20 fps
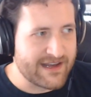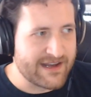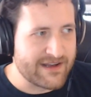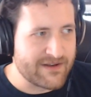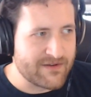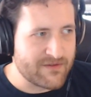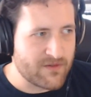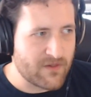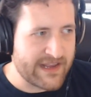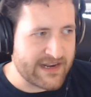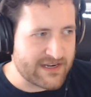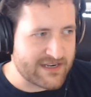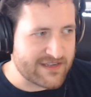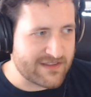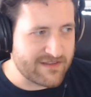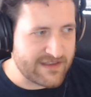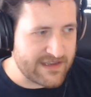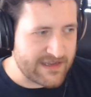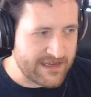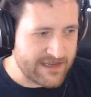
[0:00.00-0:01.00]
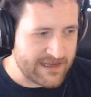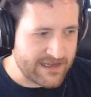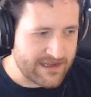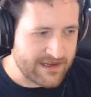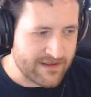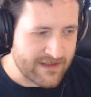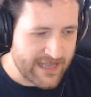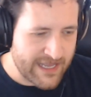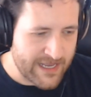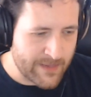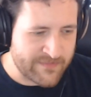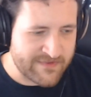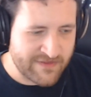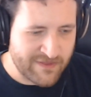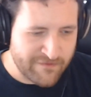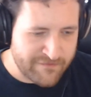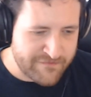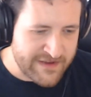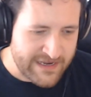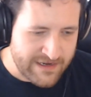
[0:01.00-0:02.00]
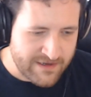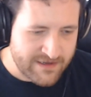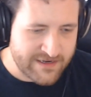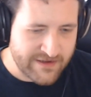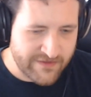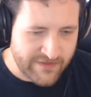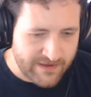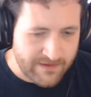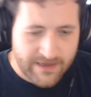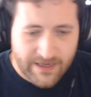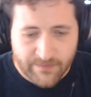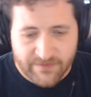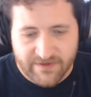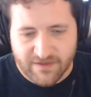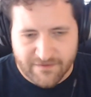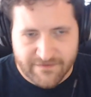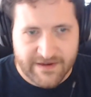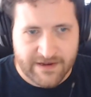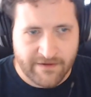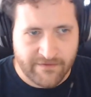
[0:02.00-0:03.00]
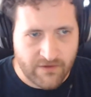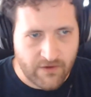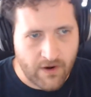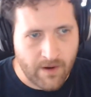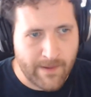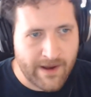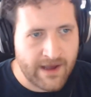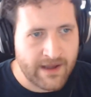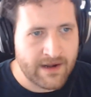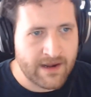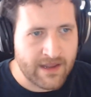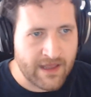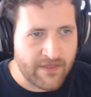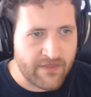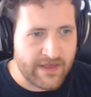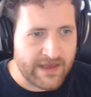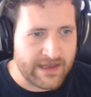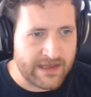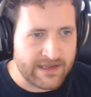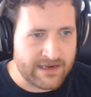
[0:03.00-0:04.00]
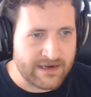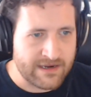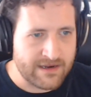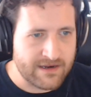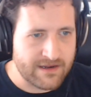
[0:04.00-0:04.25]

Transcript: linked the hips and the feet to the hips and the feet of the robot, and then